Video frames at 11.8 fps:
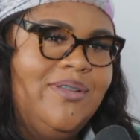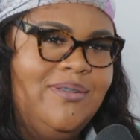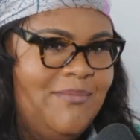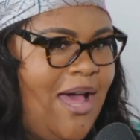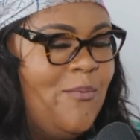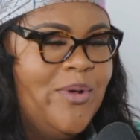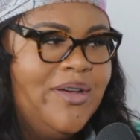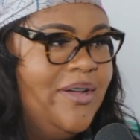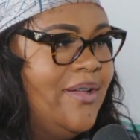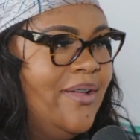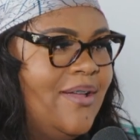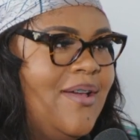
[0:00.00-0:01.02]
I would
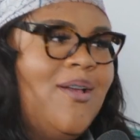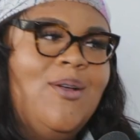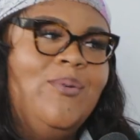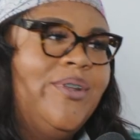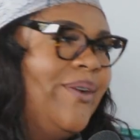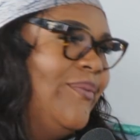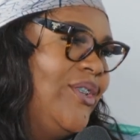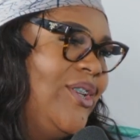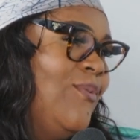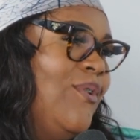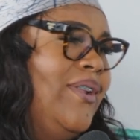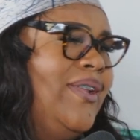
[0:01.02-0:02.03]
cook whatever she
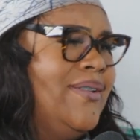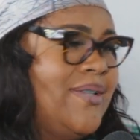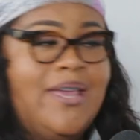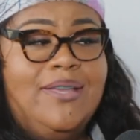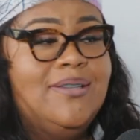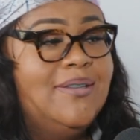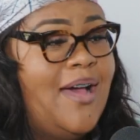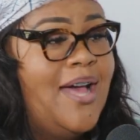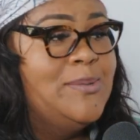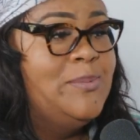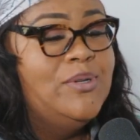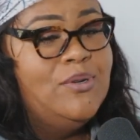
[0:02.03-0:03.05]
wanted, take it to the
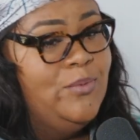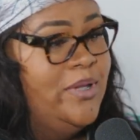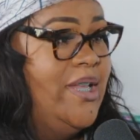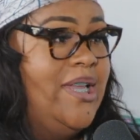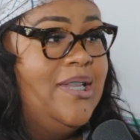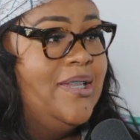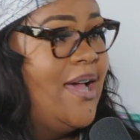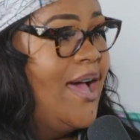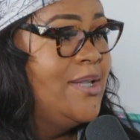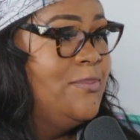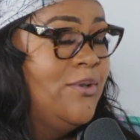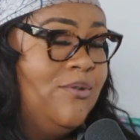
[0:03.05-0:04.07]
hospital, we'll eat at the
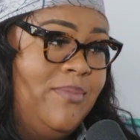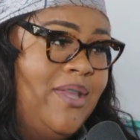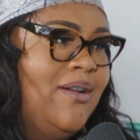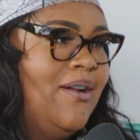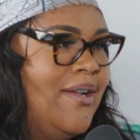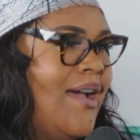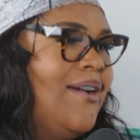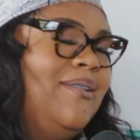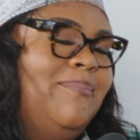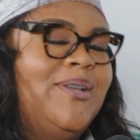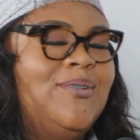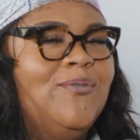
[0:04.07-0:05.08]
hospital, me, her, and our
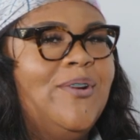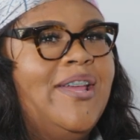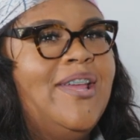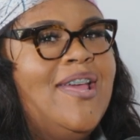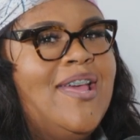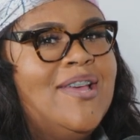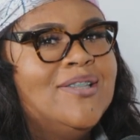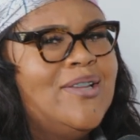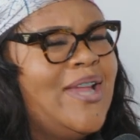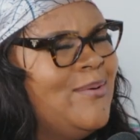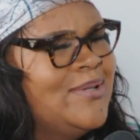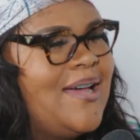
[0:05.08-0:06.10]
other best friend. So
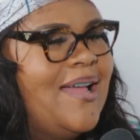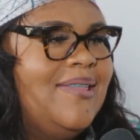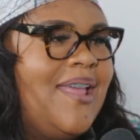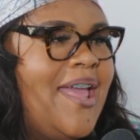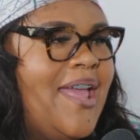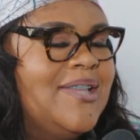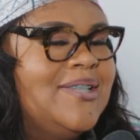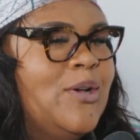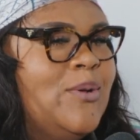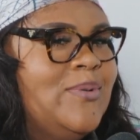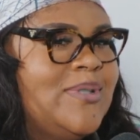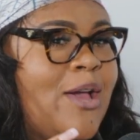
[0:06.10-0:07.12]
that was our thing.
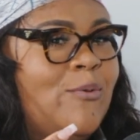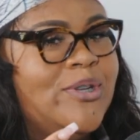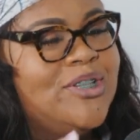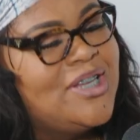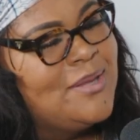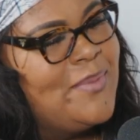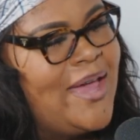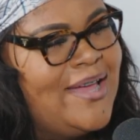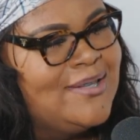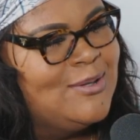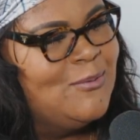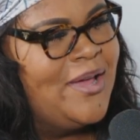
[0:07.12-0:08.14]
So it was like when she
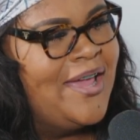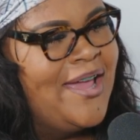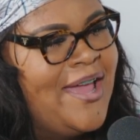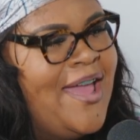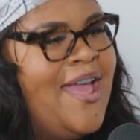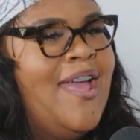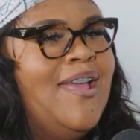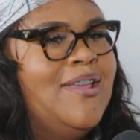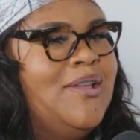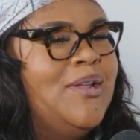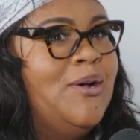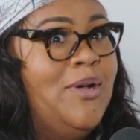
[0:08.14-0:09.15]
passed away,
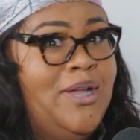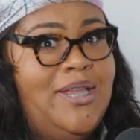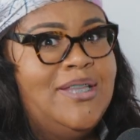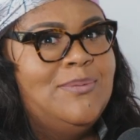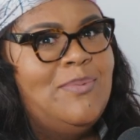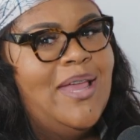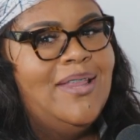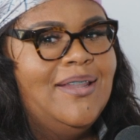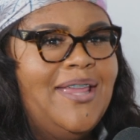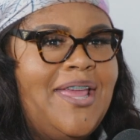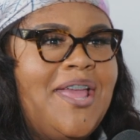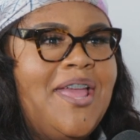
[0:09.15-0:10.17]

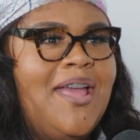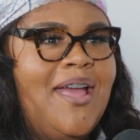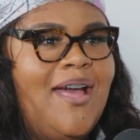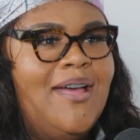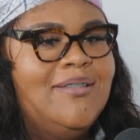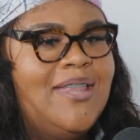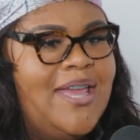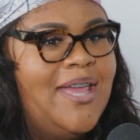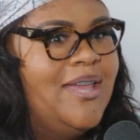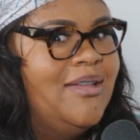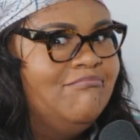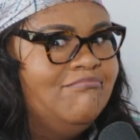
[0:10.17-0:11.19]
unexpectedly,
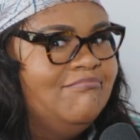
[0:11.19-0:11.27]
then